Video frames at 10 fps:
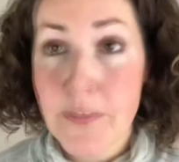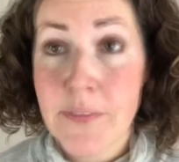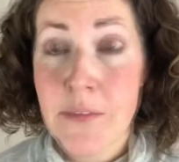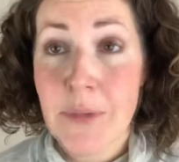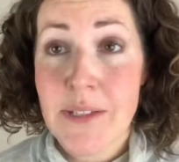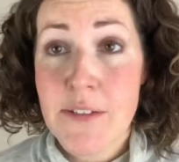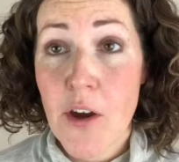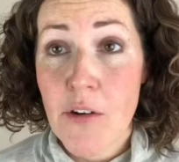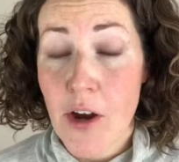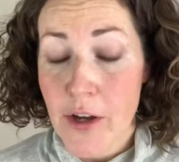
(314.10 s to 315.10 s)
So the
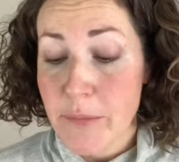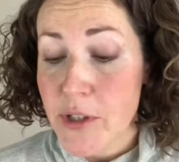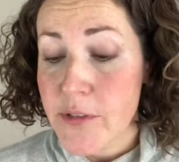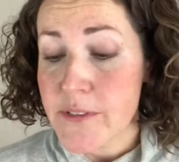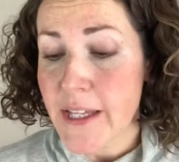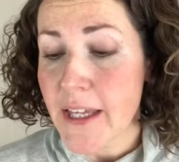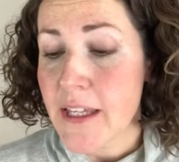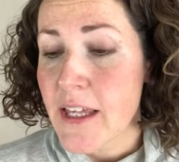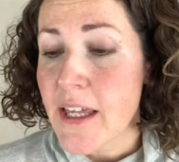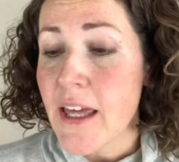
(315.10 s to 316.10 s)
mascara I'm using
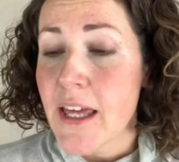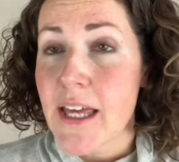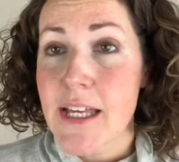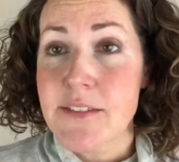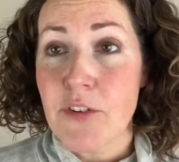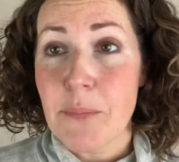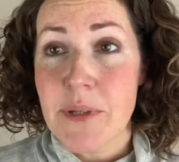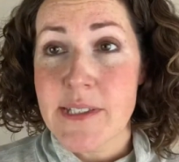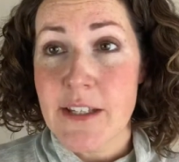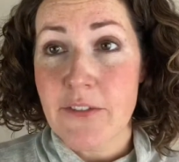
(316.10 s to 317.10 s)
is from
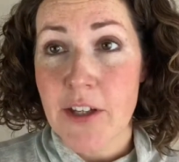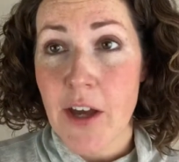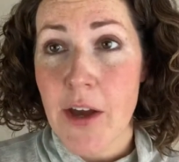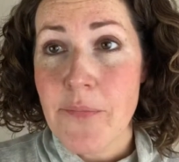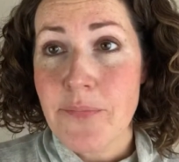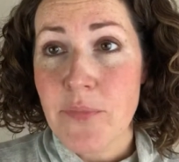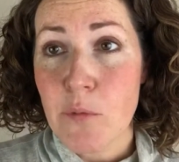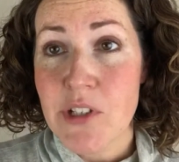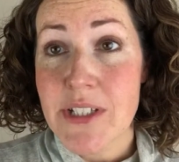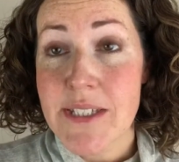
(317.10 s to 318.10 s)
Pacifica,
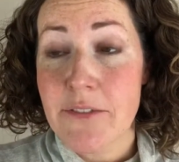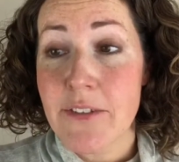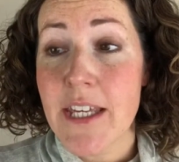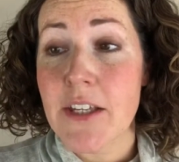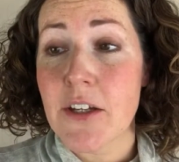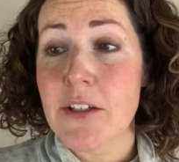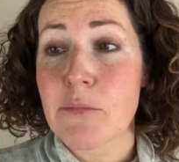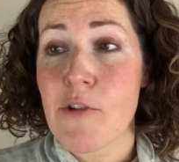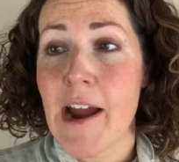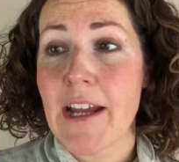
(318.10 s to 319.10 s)
which is a vegan
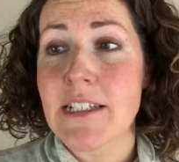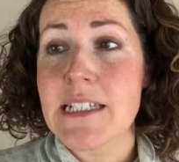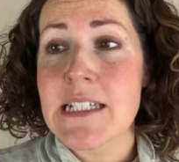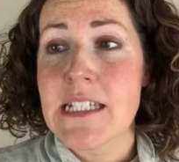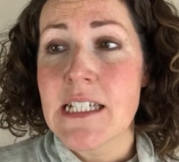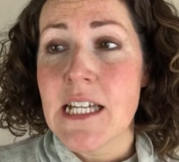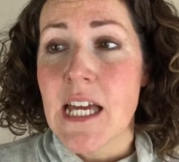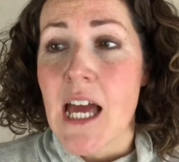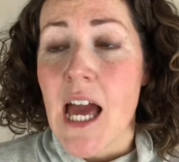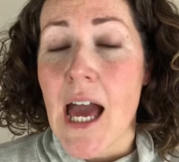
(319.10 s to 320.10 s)
brand,
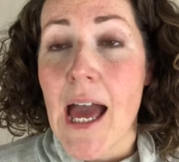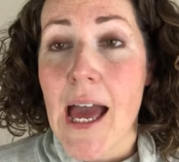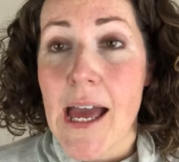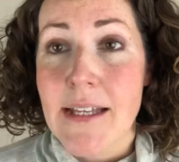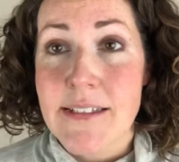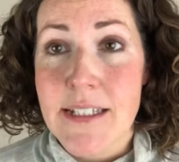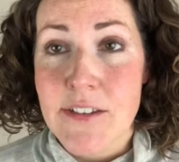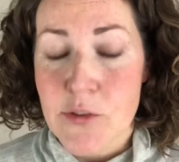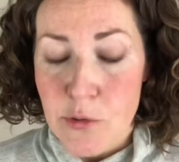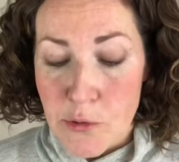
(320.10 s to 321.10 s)
and
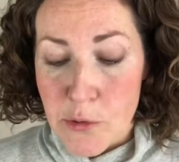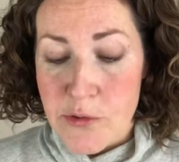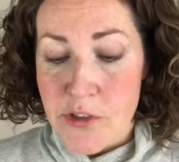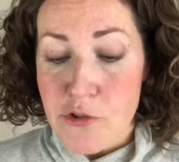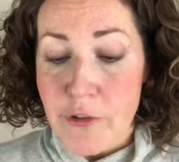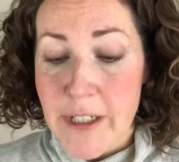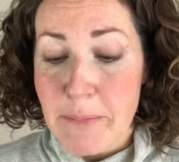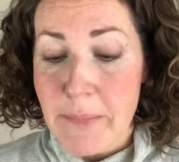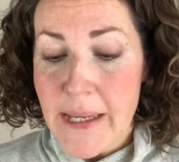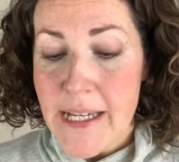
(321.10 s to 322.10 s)
it's called
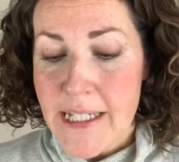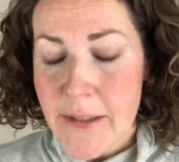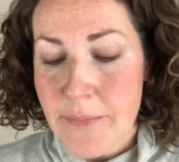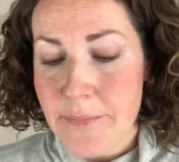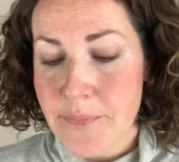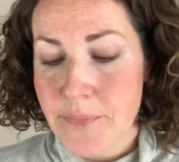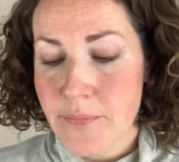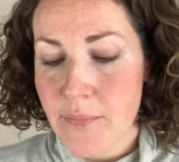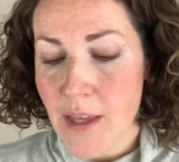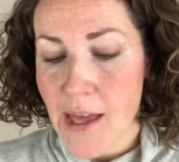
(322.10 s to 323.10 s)
Dream Big,
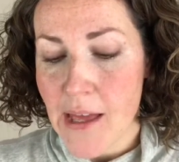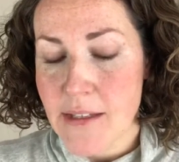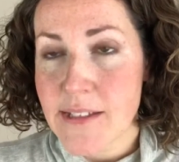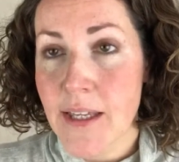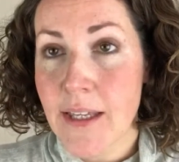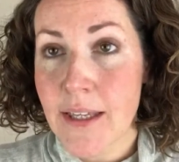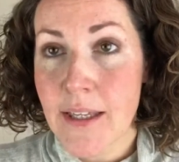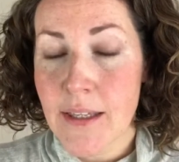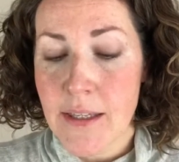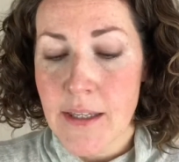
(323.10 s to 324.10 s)
and
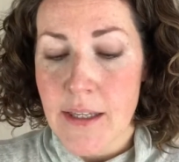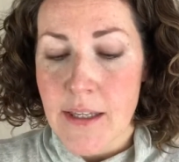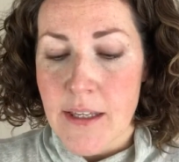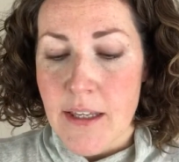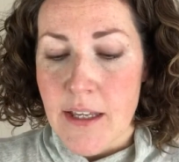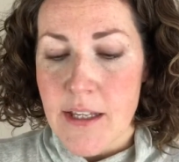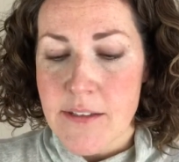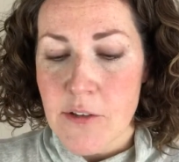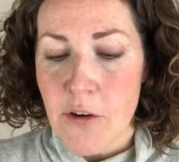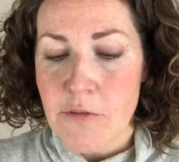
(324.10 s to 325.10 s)

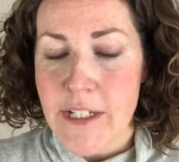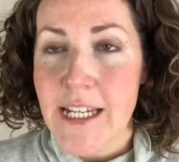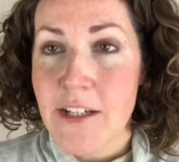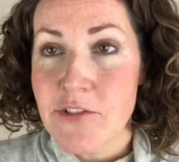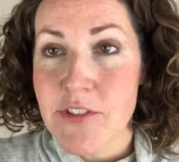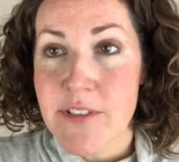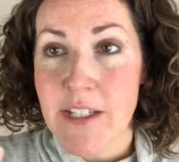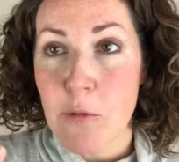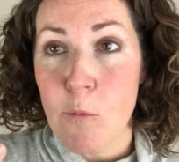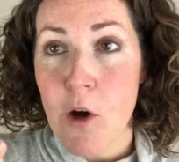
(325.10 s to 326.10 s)
it's got a really
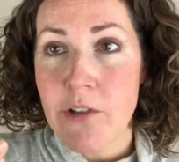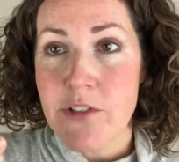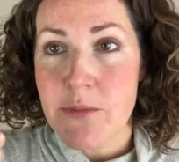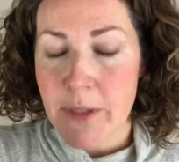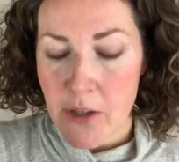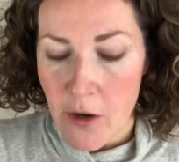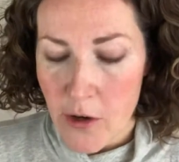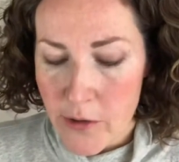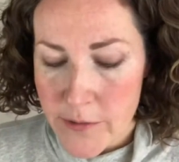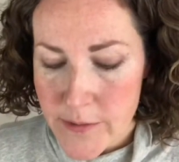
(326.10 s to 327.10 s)
interesting wand
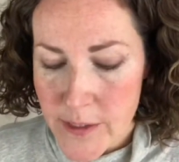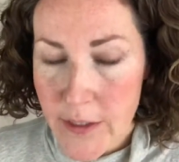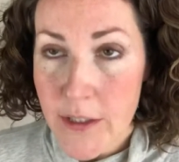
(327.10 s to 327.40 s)
because